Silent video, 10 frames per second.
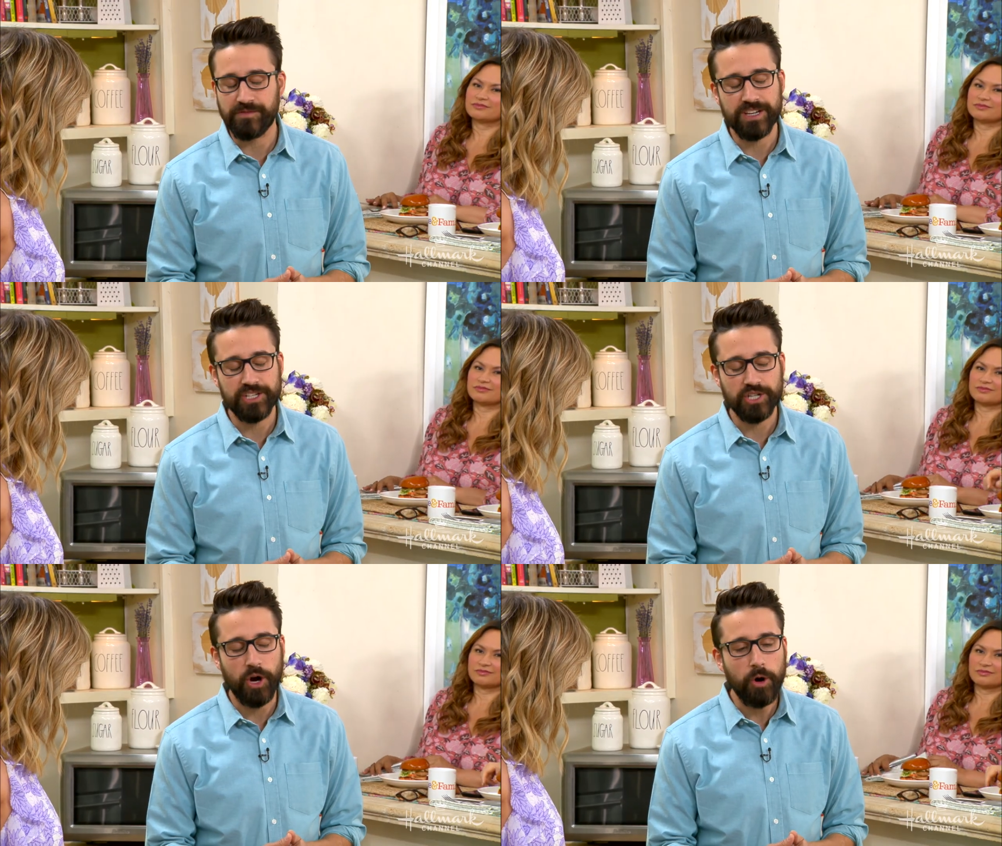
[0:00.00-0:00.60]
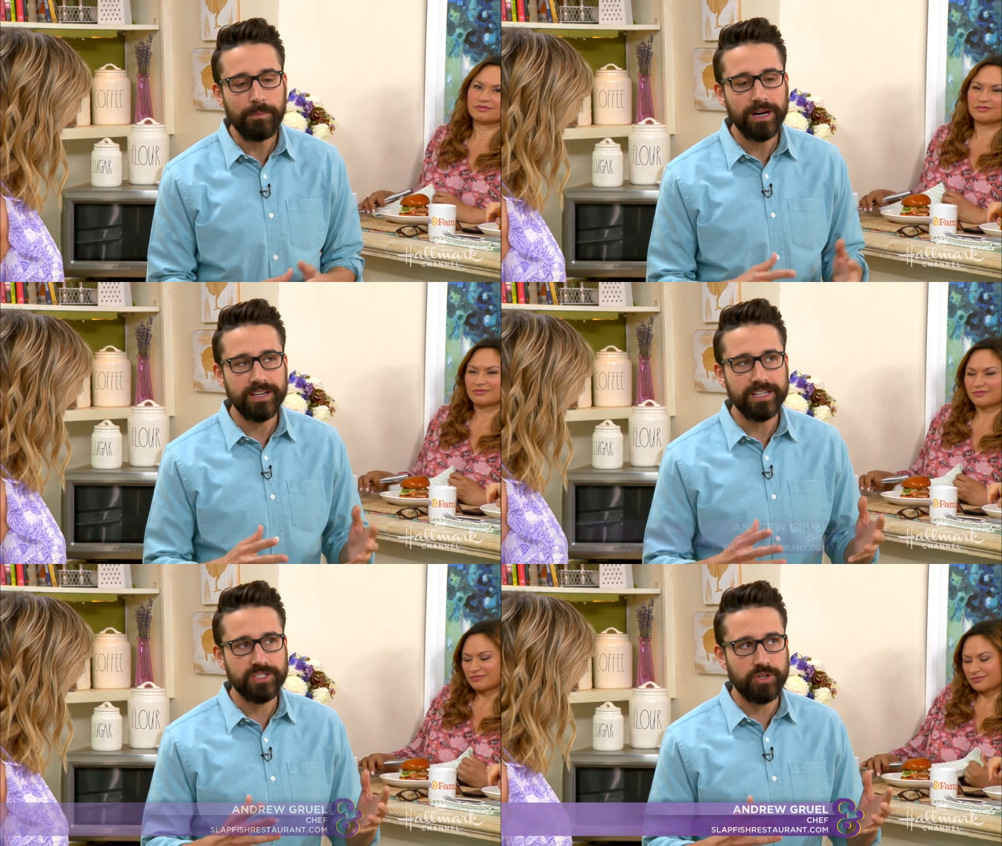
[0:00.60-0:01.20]
Speaker 1: fish. Opah
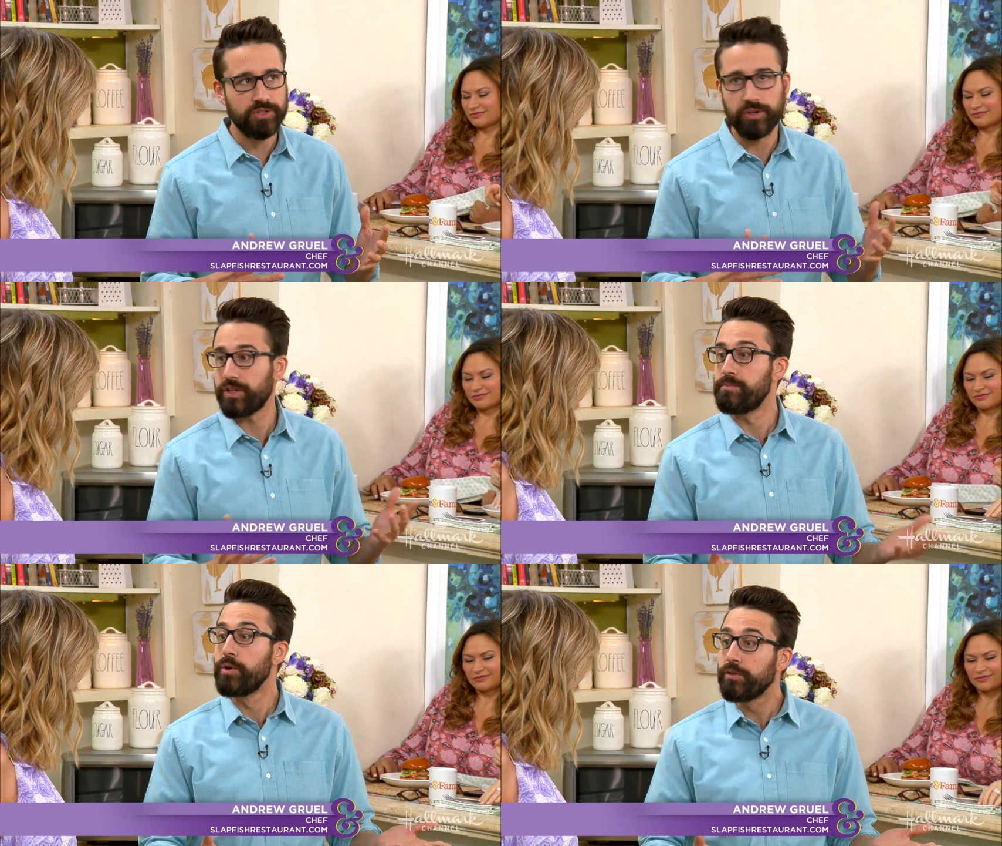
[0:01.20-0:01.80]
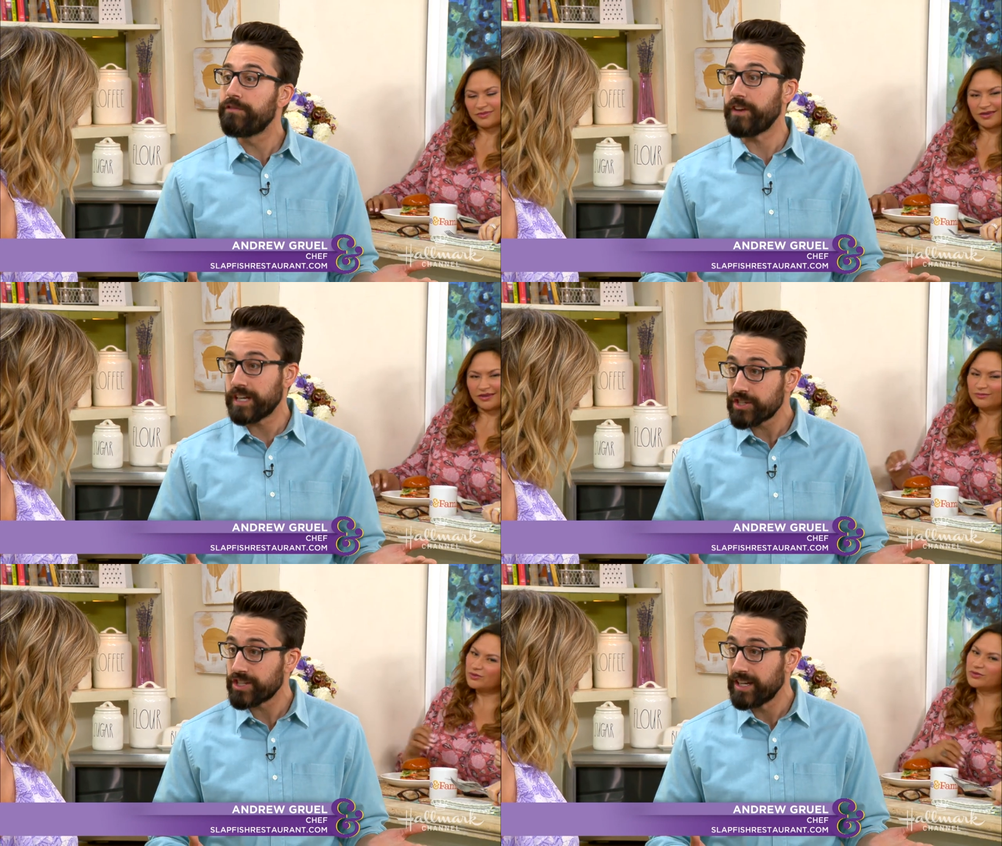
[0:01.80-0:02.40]
is also known as
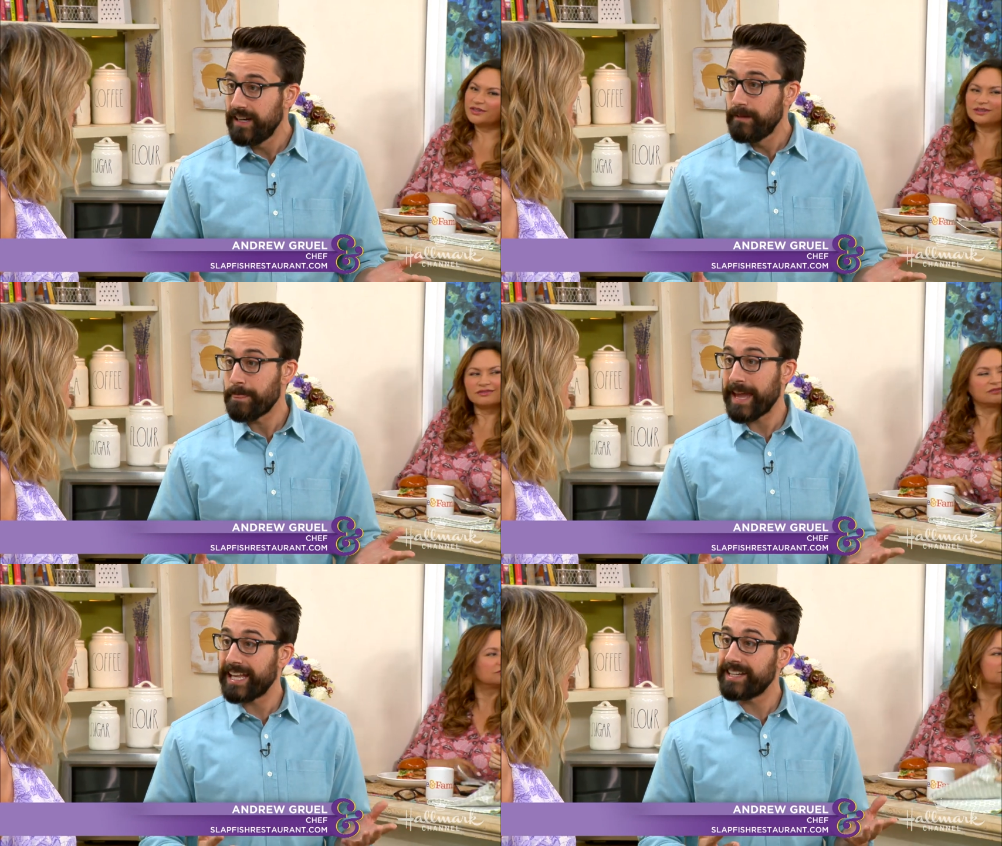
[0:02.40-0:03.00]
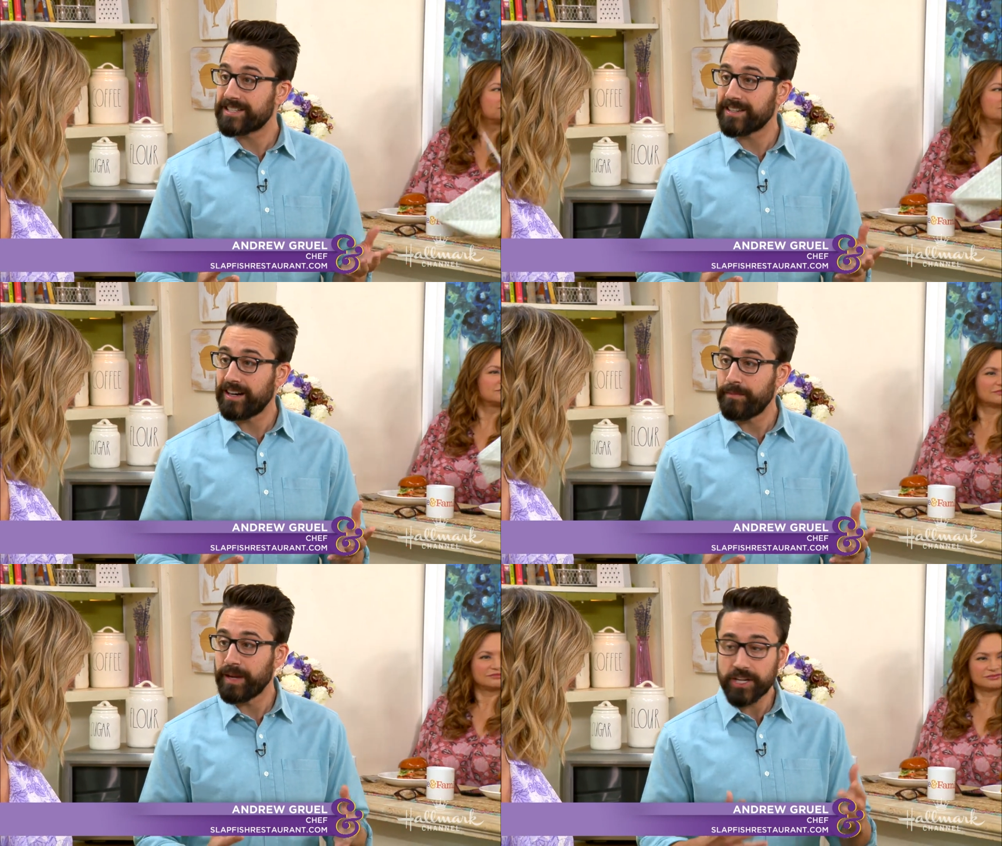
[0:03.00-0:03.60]
moonfish, and it's
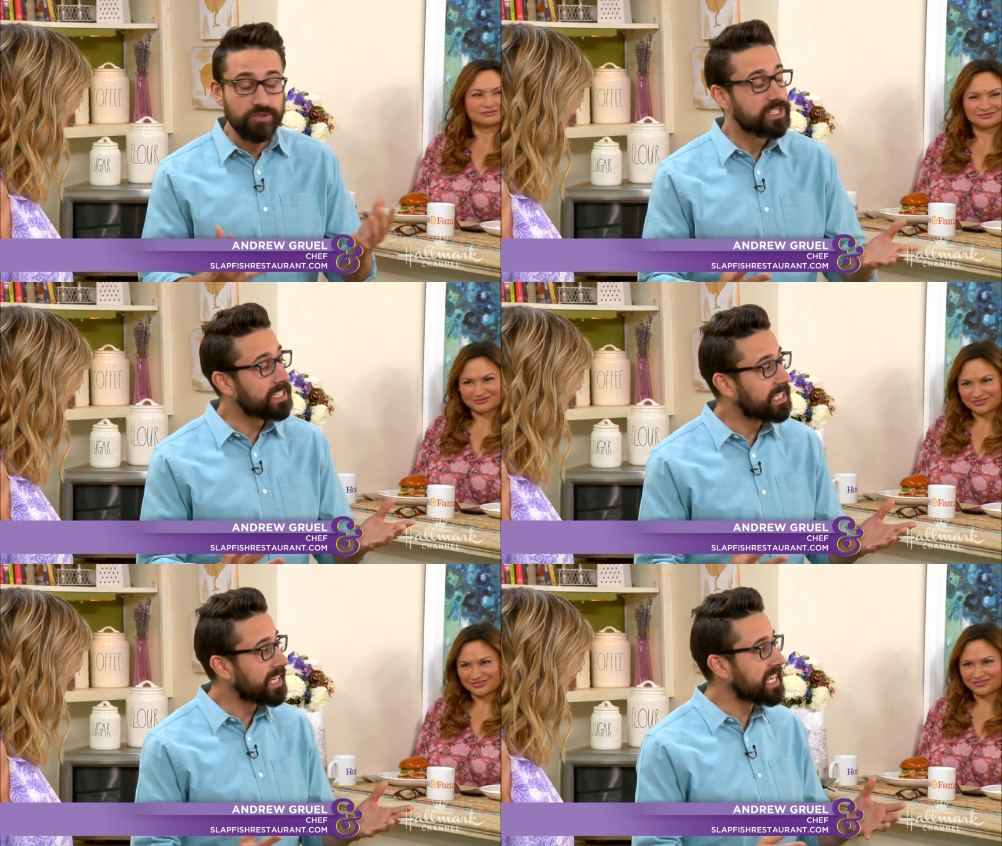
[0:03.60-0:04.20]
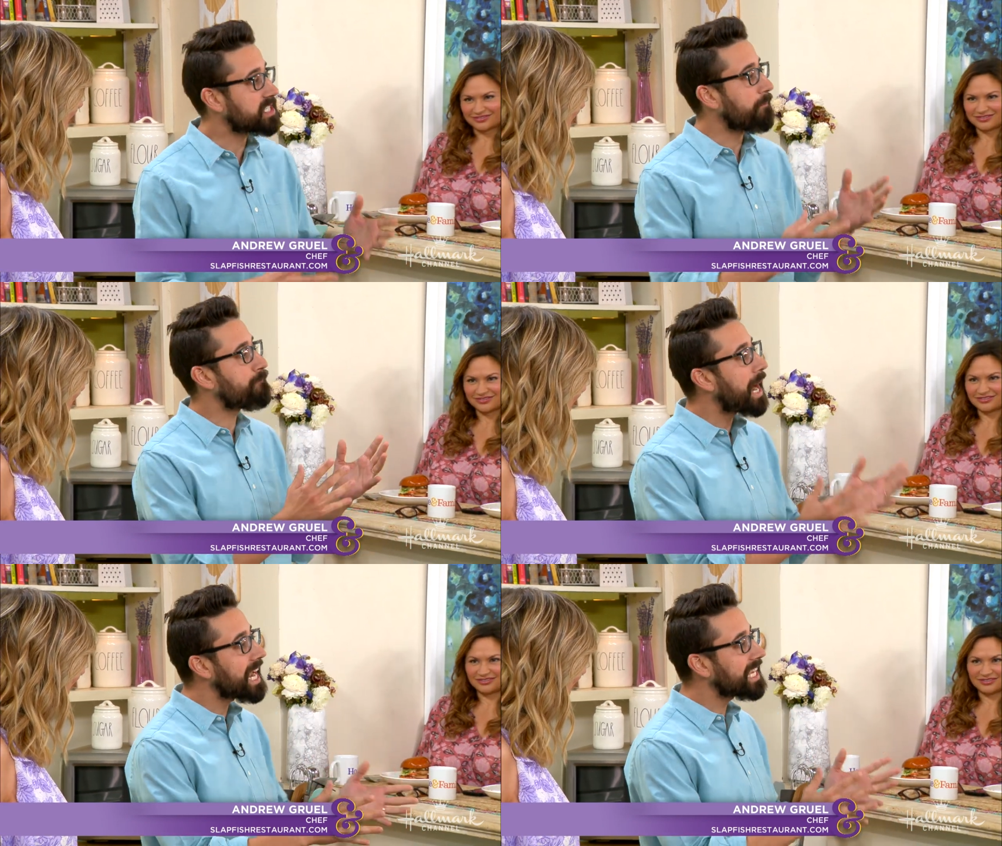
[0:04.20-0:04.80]
interestingly, it's a
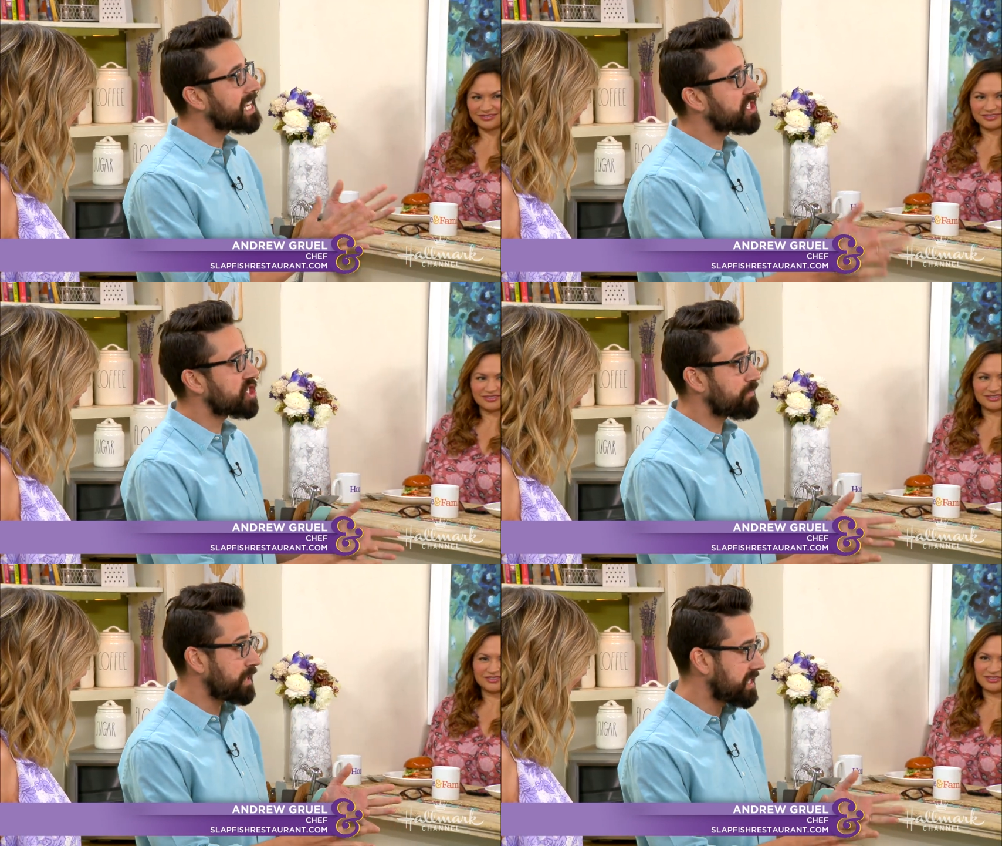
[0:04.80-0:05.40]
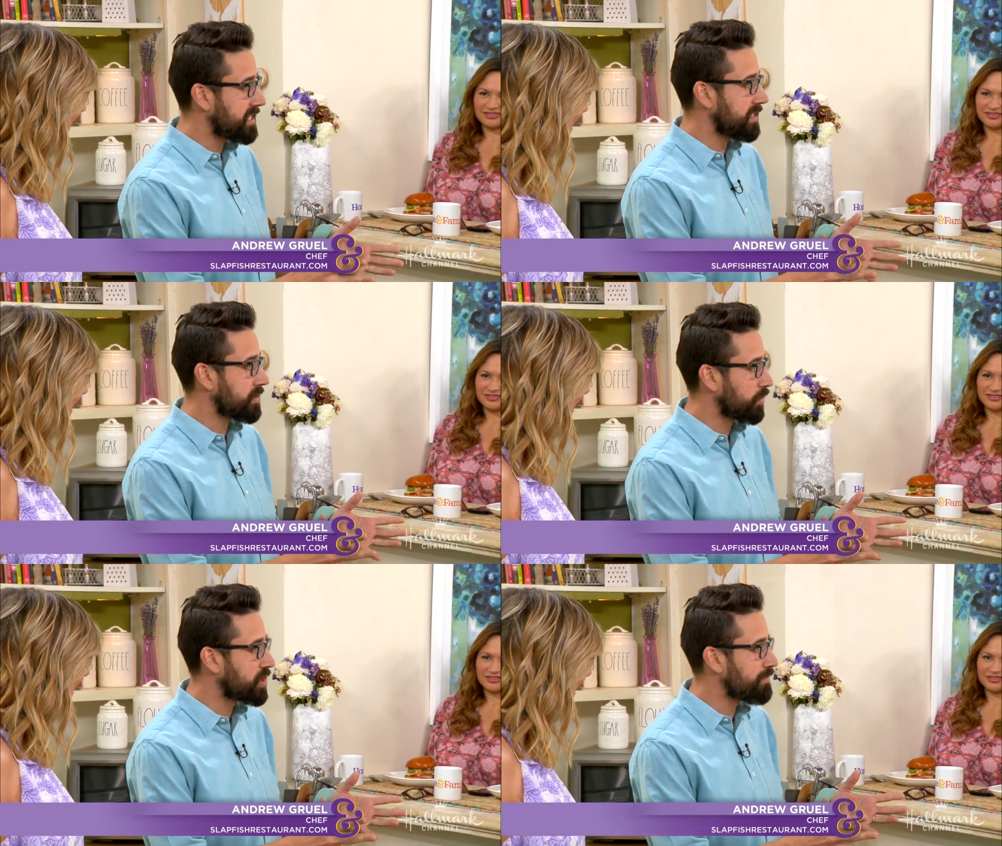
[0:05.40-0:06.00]
bycatch species, which